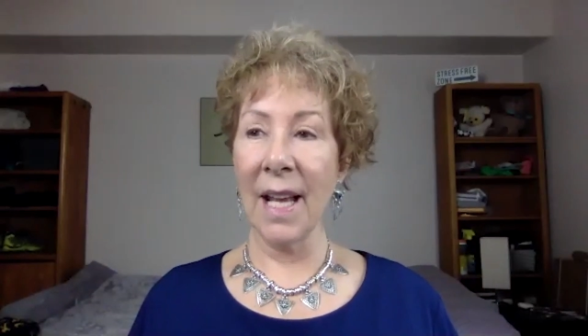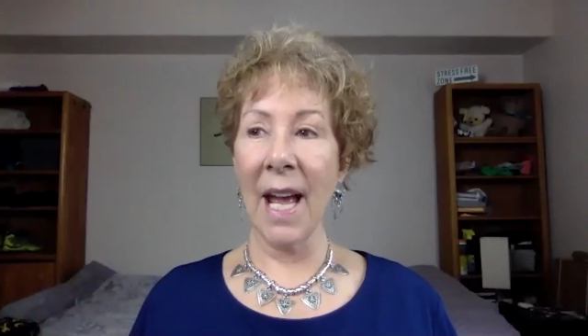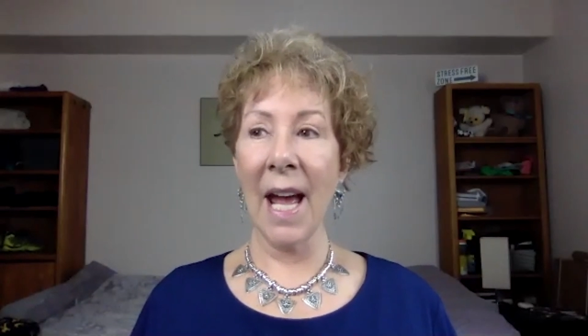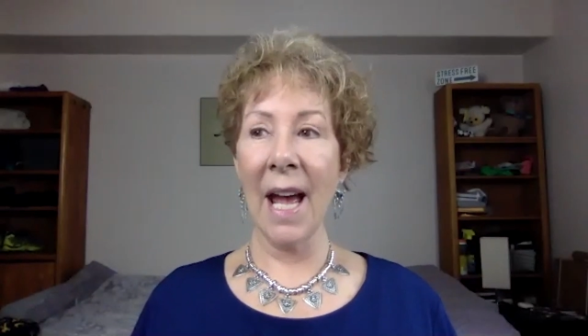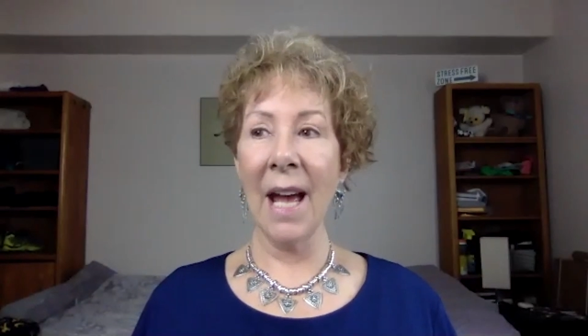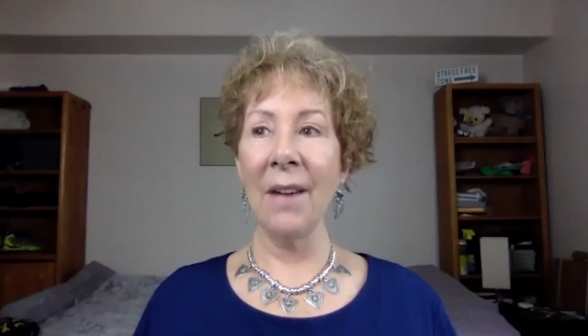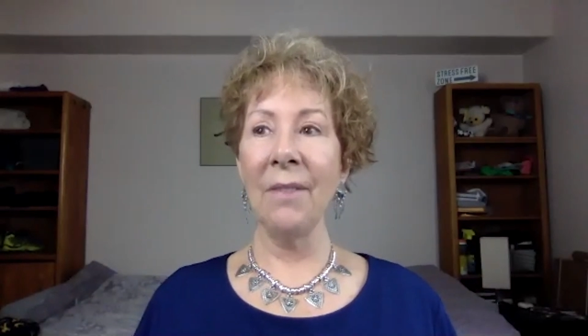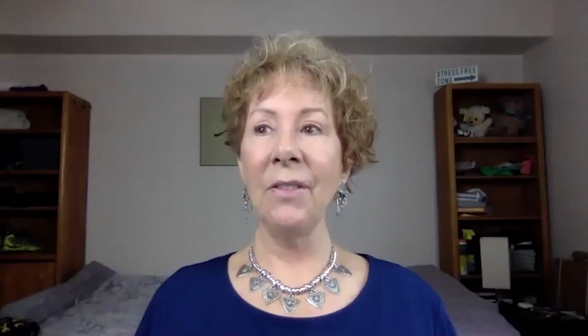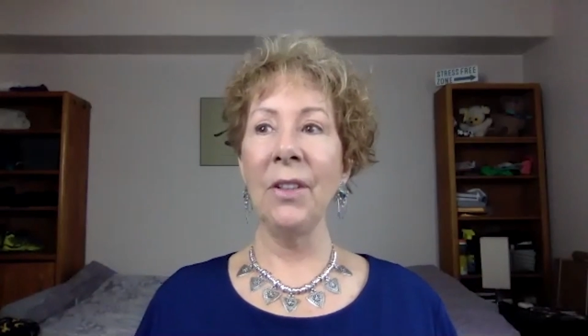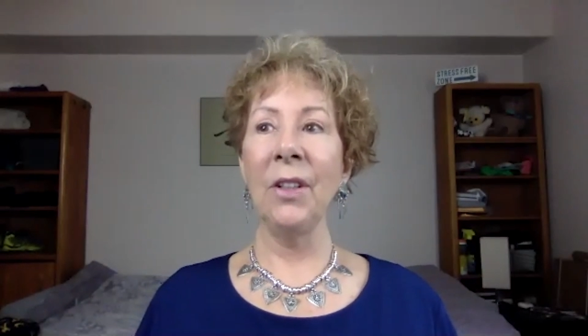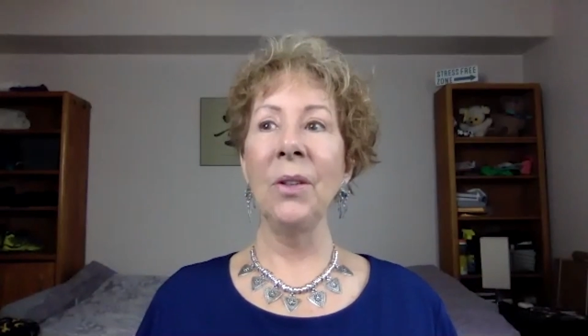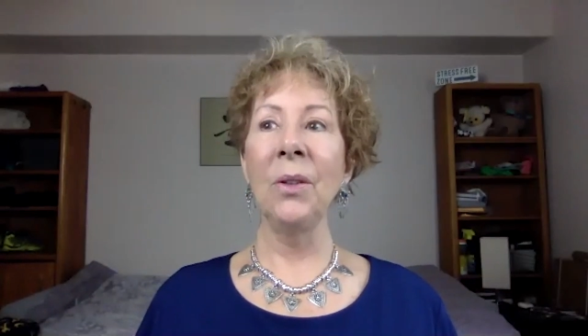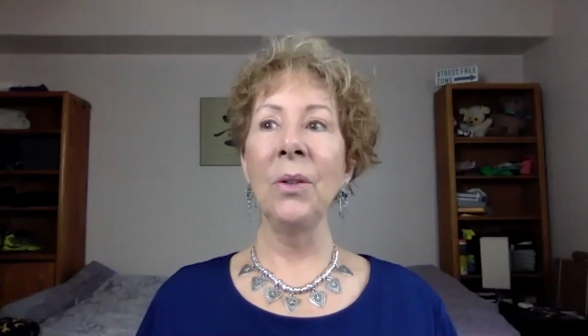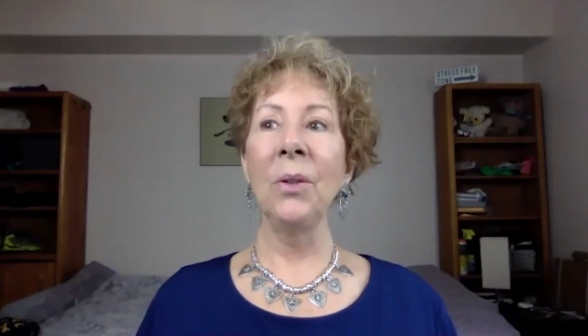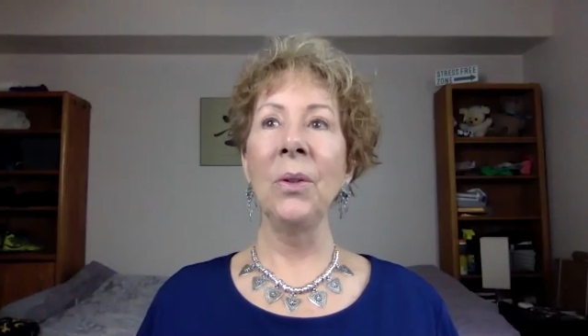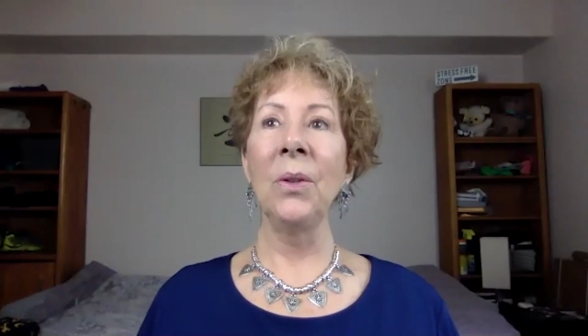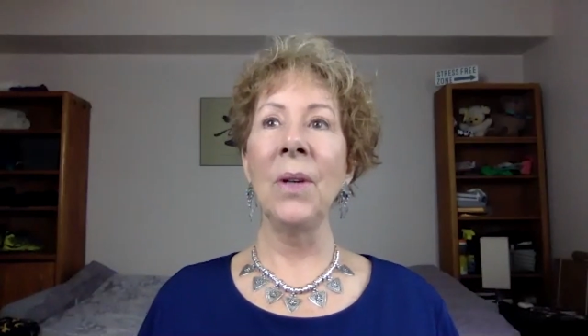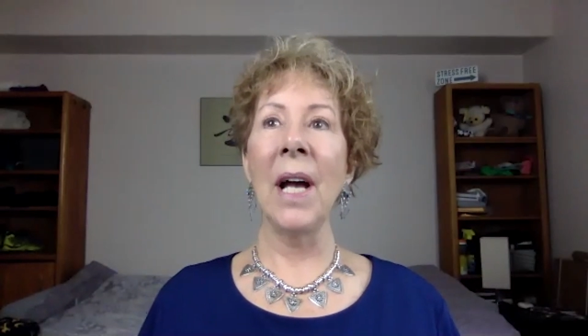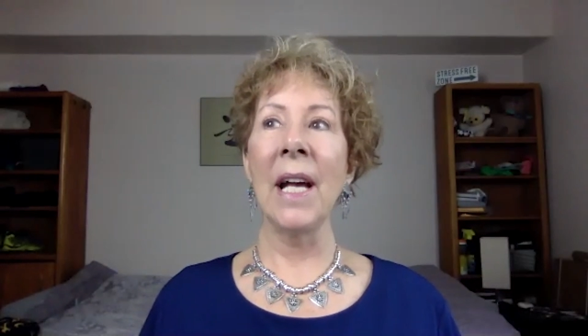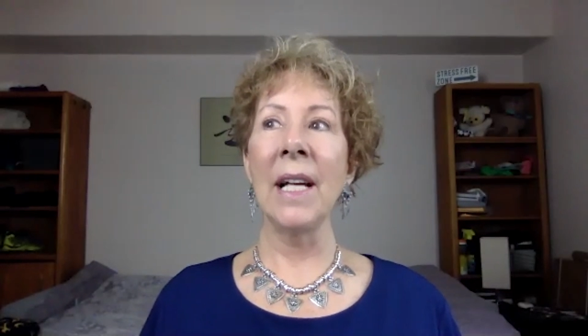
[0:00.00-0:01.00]
have
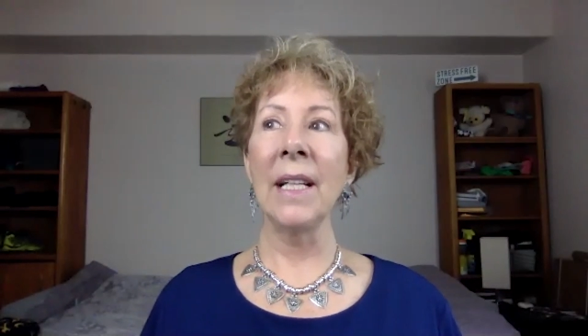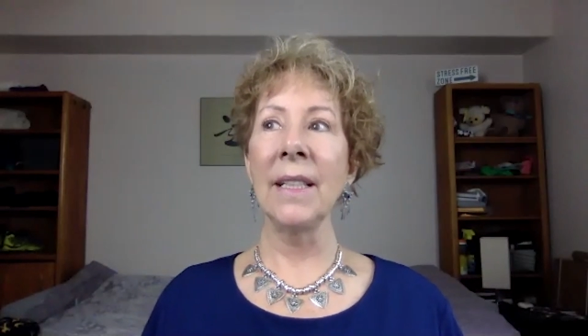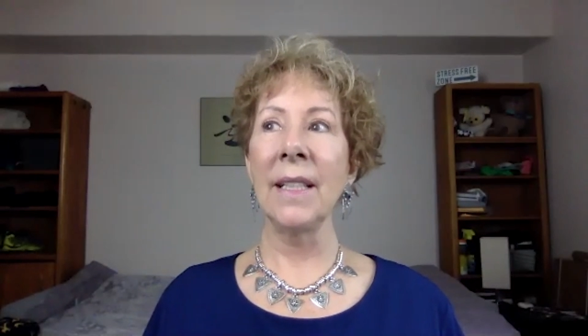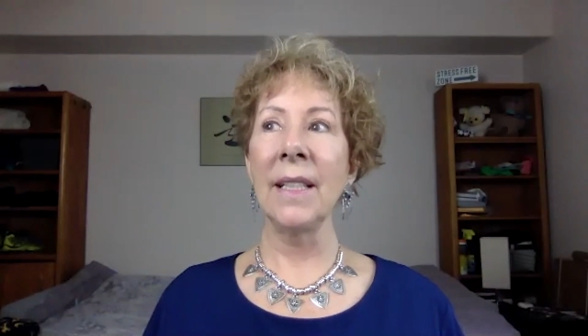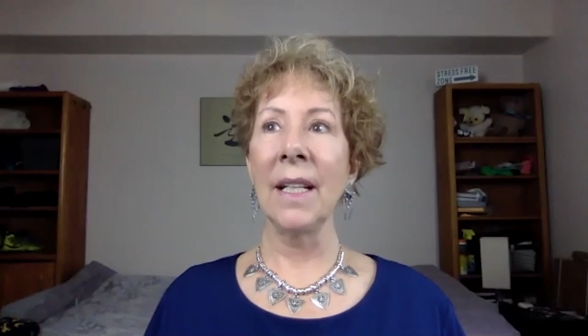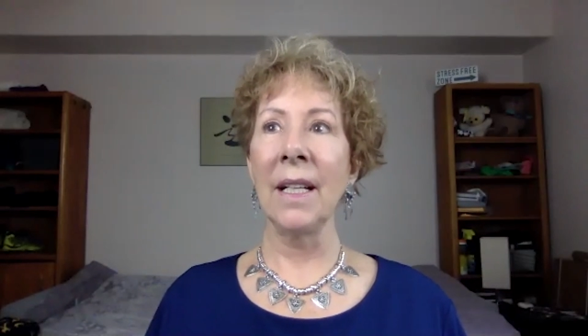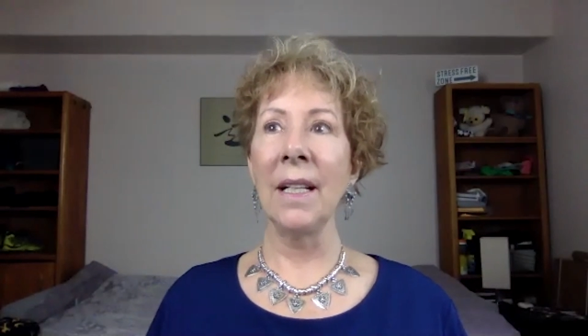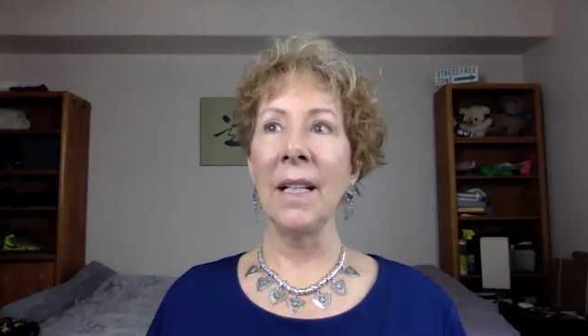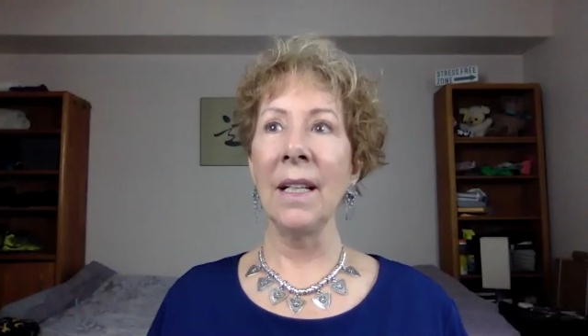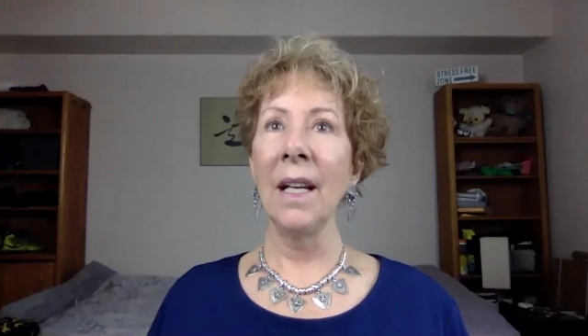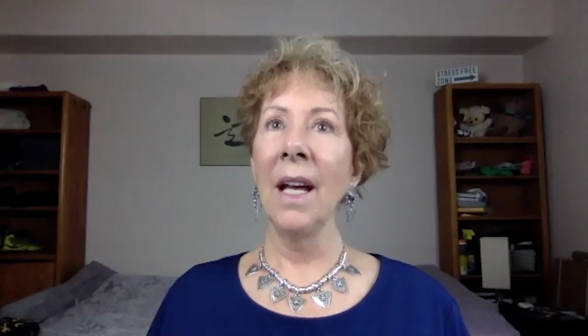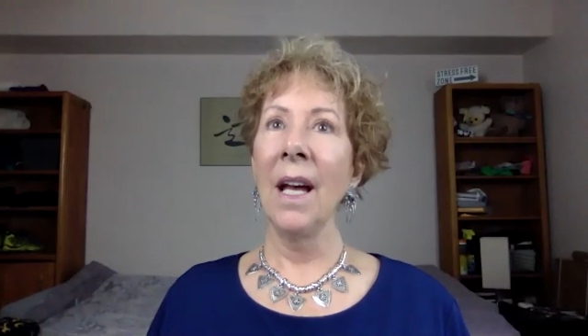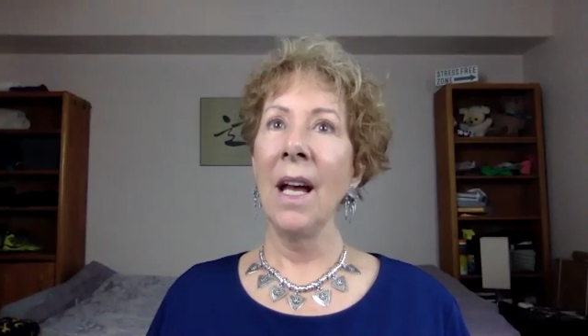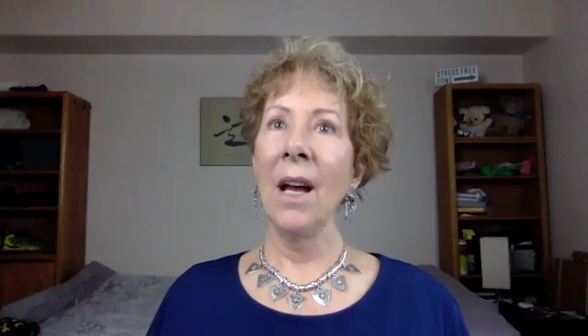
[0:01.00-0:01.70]
you as a